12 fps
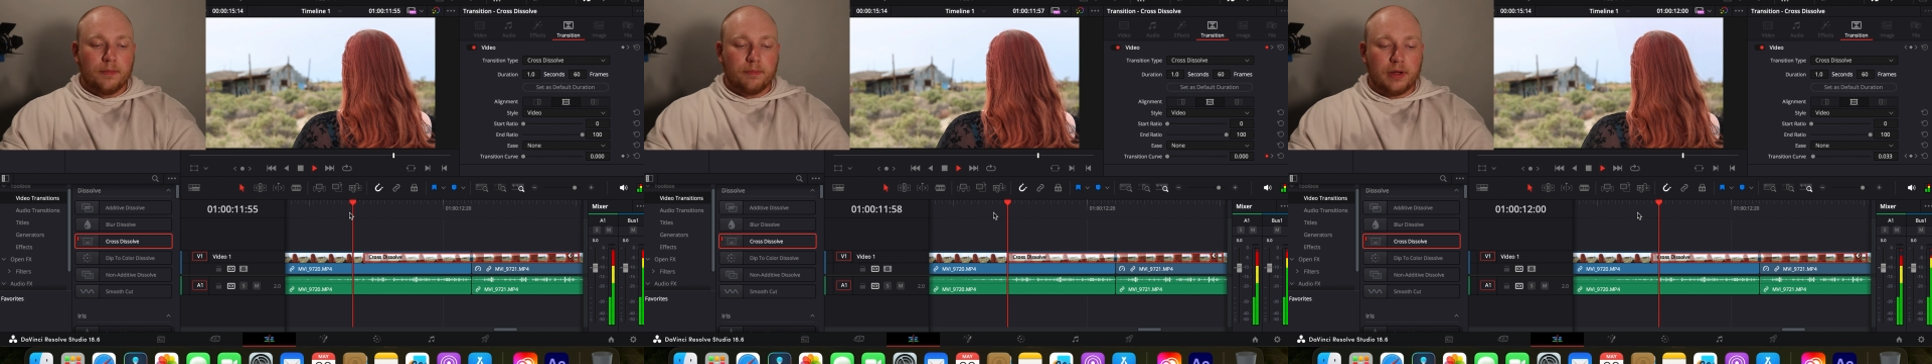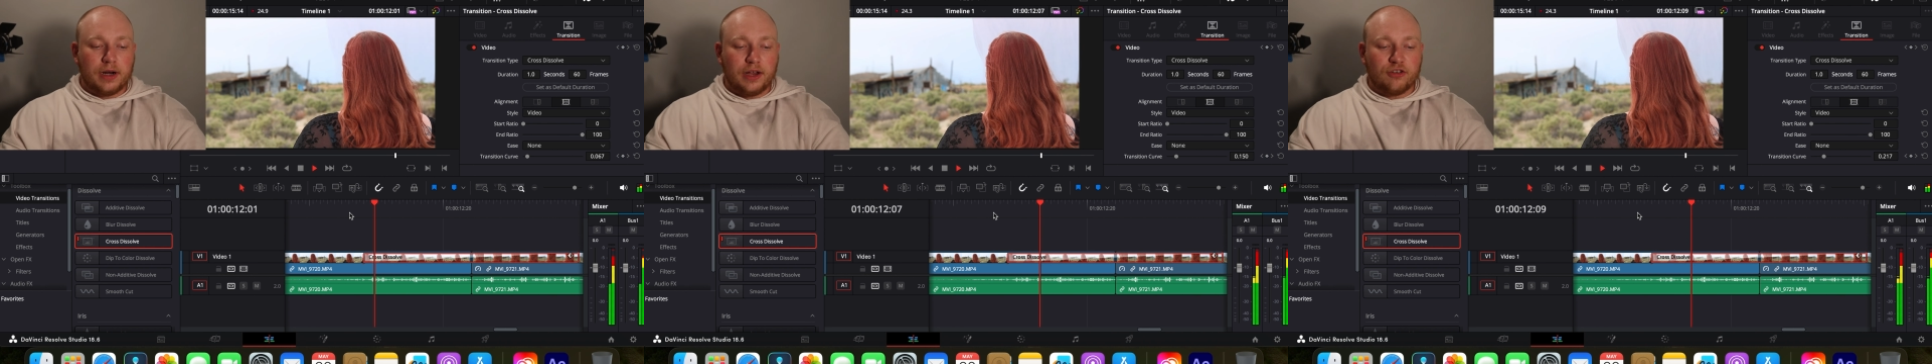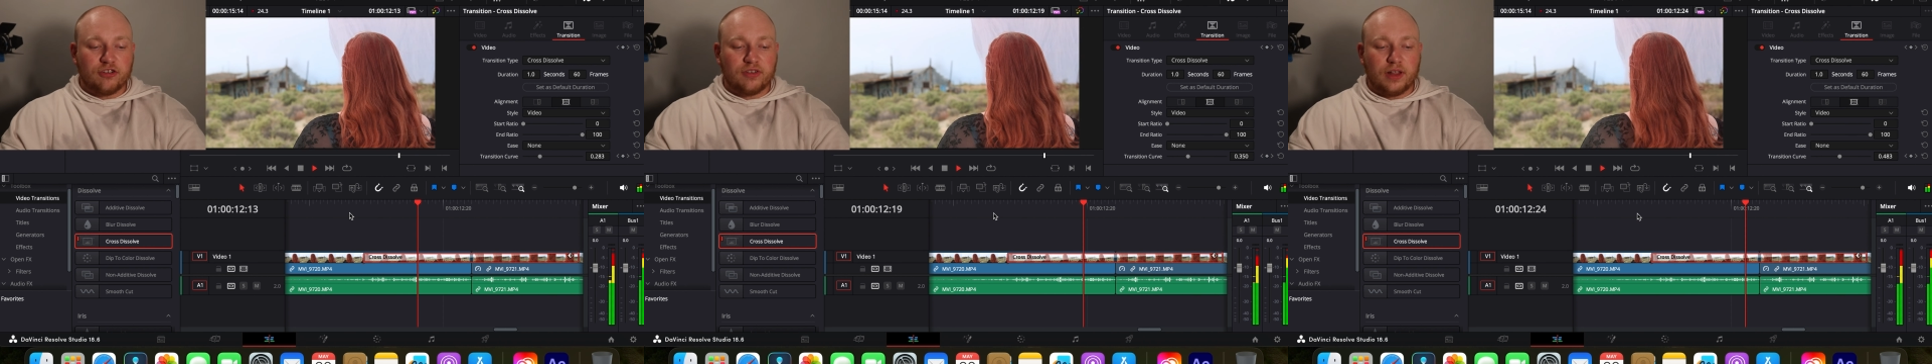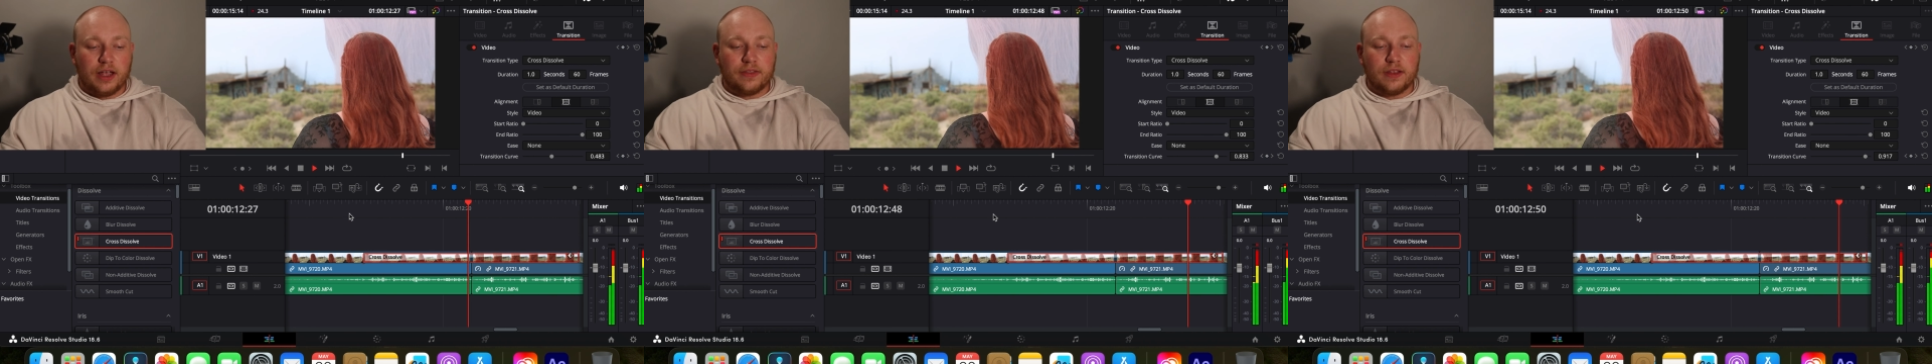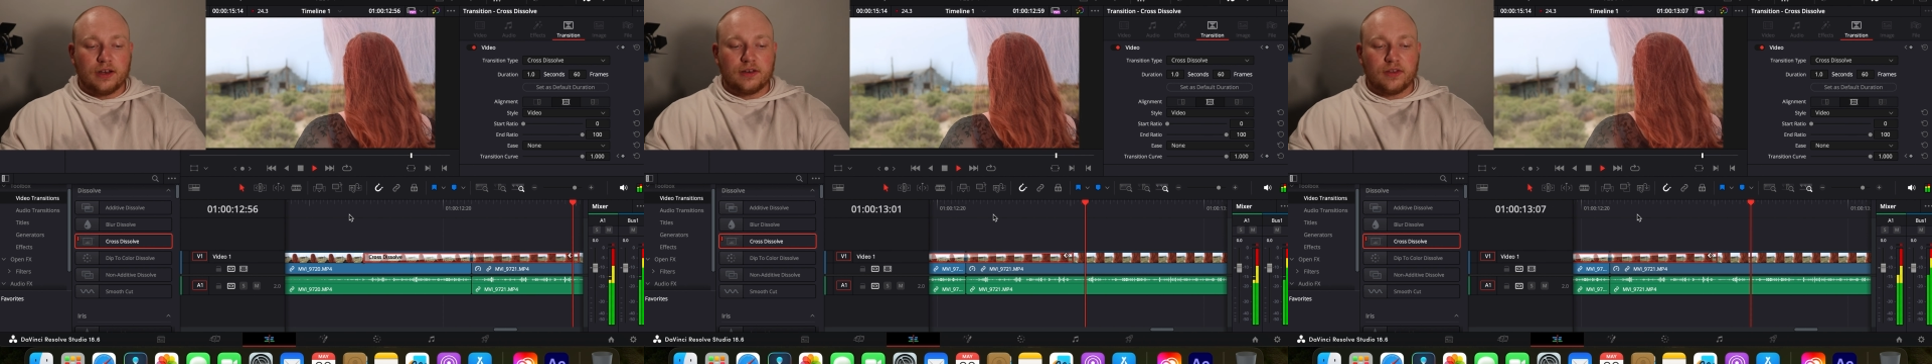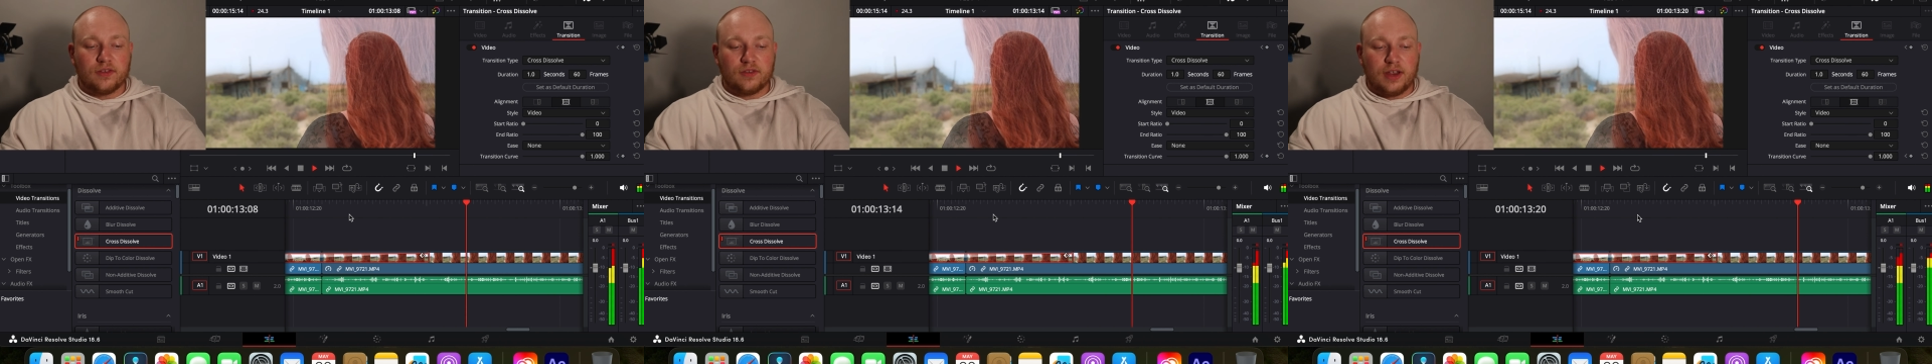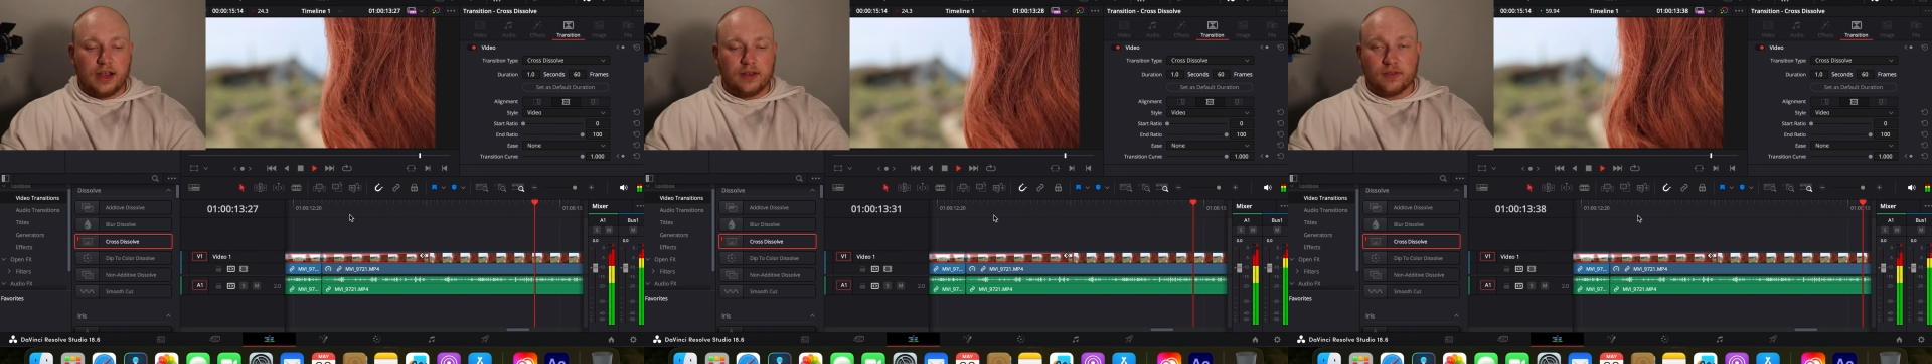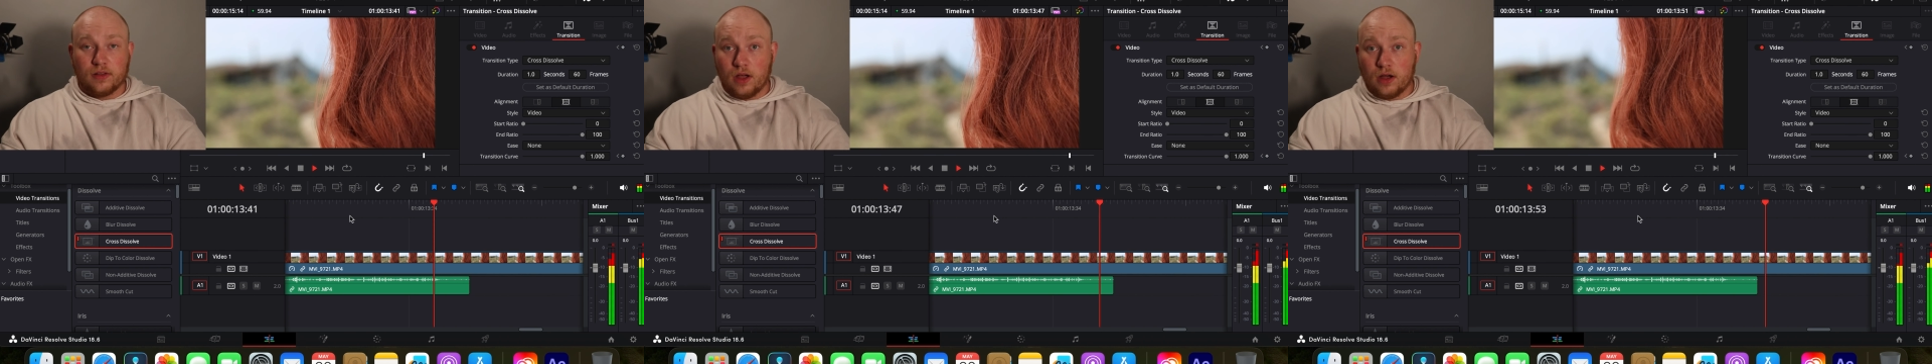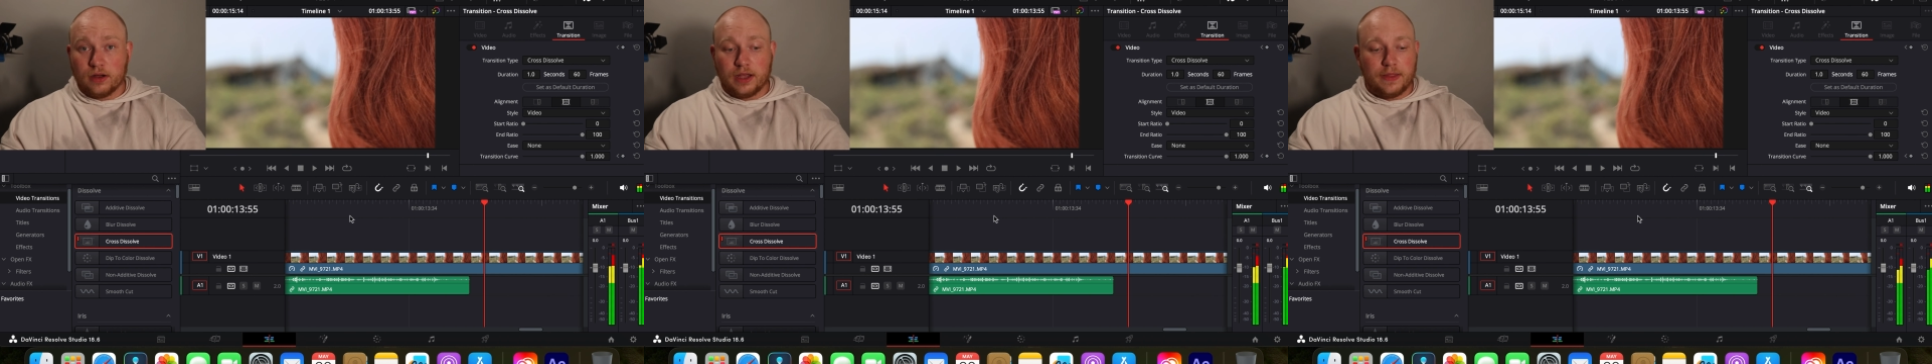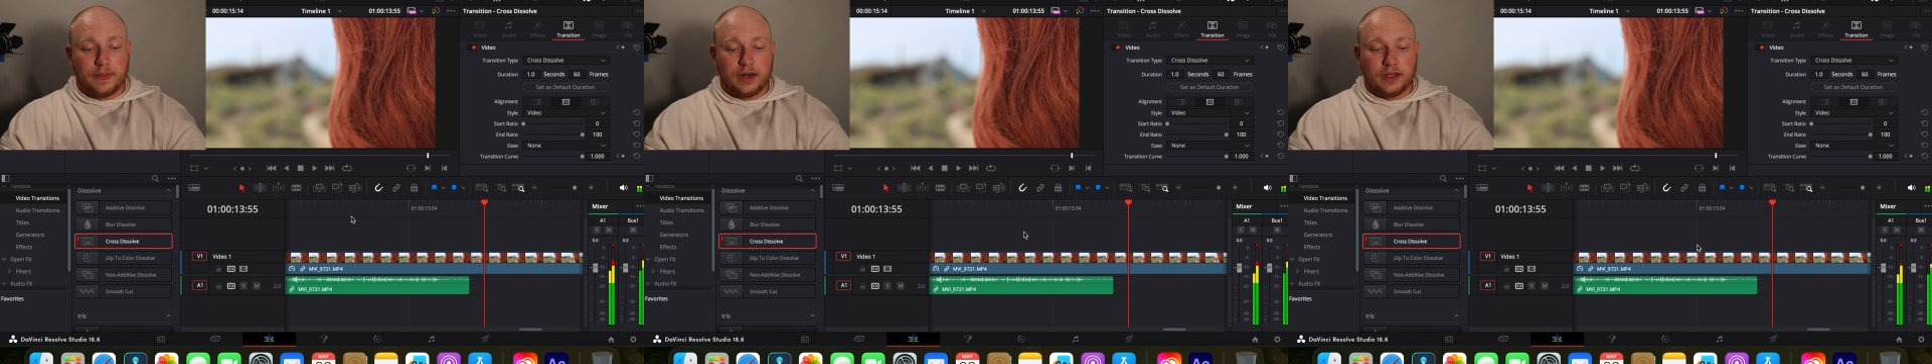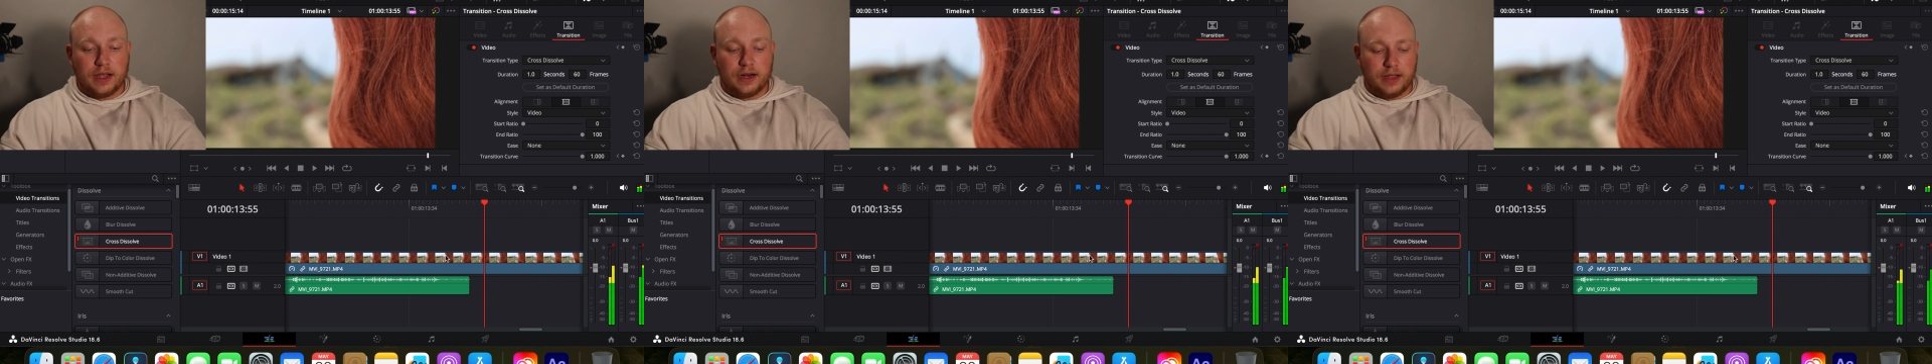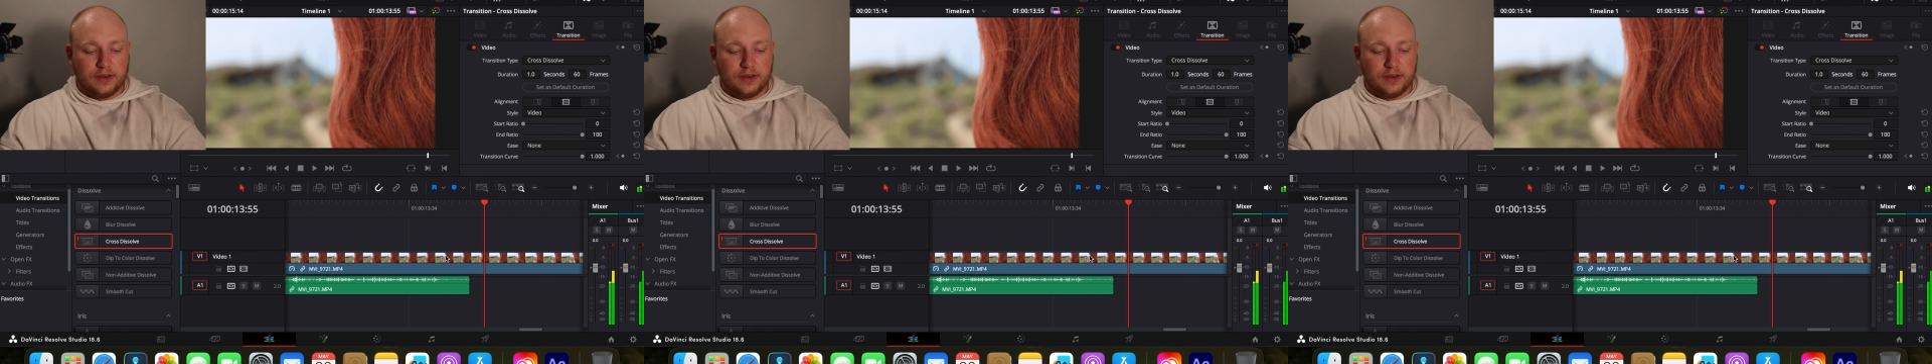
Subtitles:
but I just like that it doesn't take as long and that it kind of